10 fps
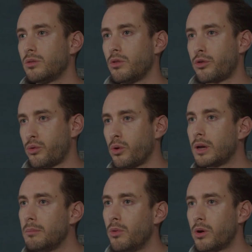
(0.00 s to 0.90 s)

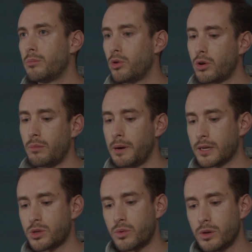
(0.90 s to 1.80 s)
throwing more and more
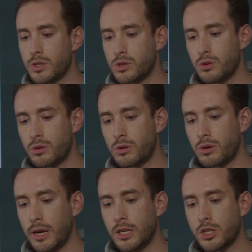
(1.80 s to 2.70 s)
complex queries to your
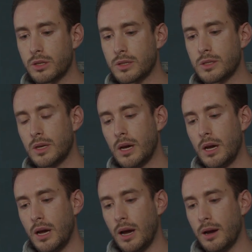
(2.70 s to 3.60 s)
agents,
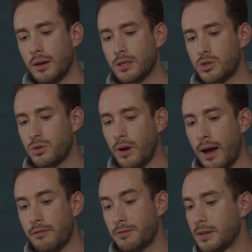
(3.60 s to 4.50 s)
is to
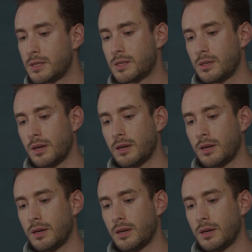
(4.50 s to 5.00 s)
have this,